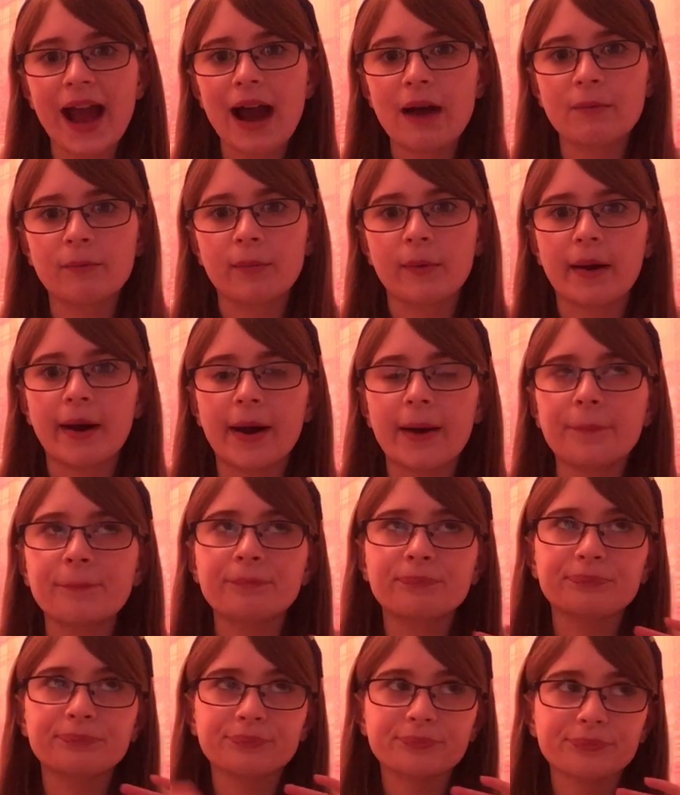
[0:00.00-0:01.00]
camera
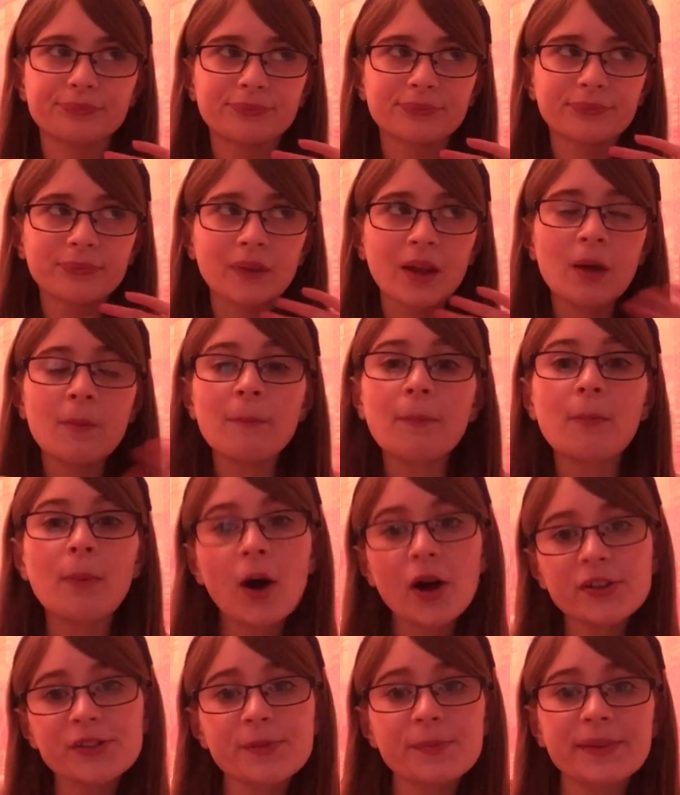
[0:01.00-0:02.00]

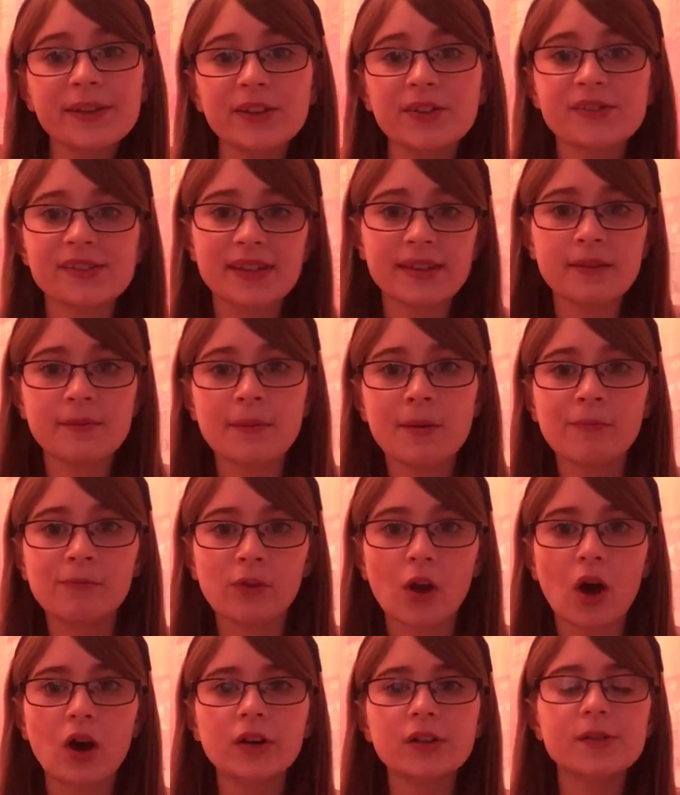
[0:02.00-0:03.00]
possibly you'll see them in
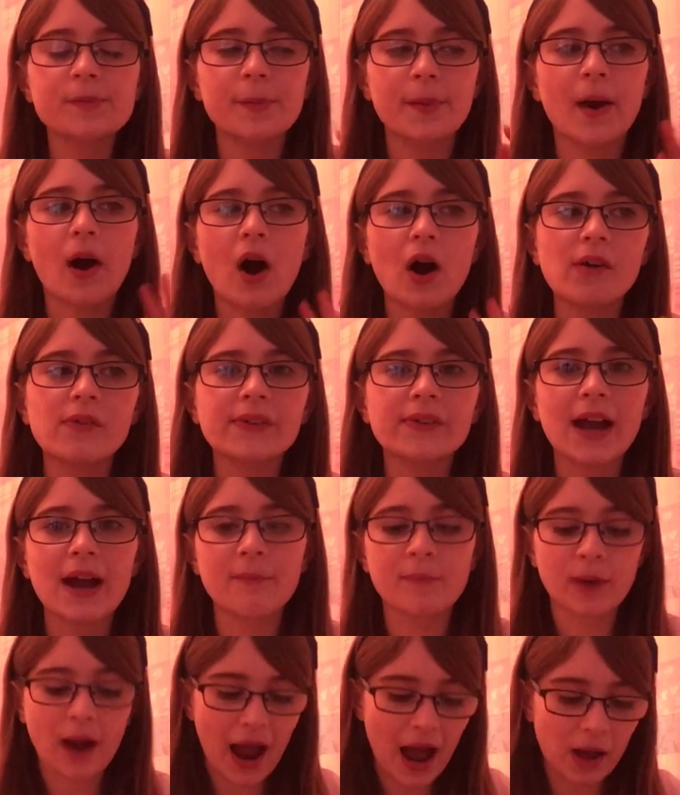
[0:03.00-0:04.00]
vlogs but off
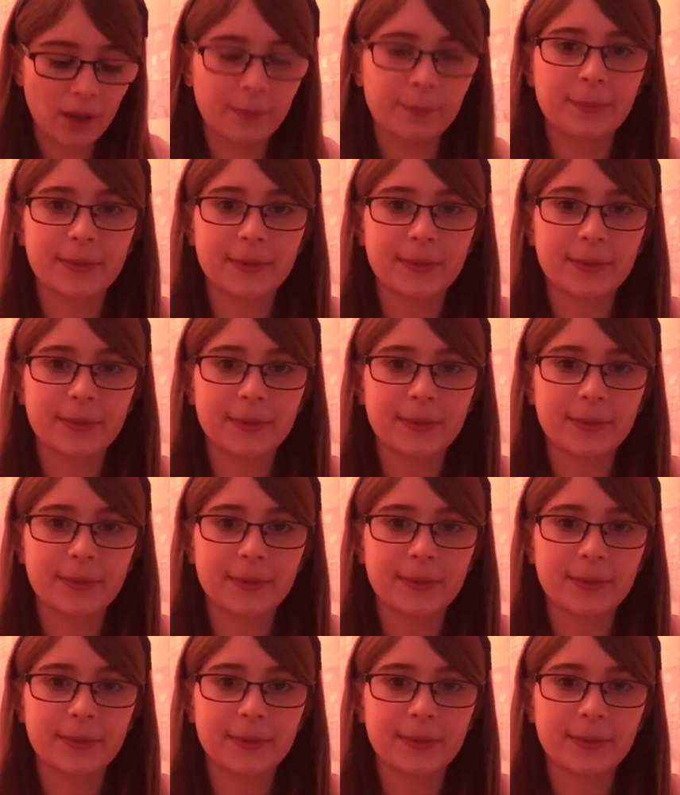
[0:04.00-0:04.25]
camera I'll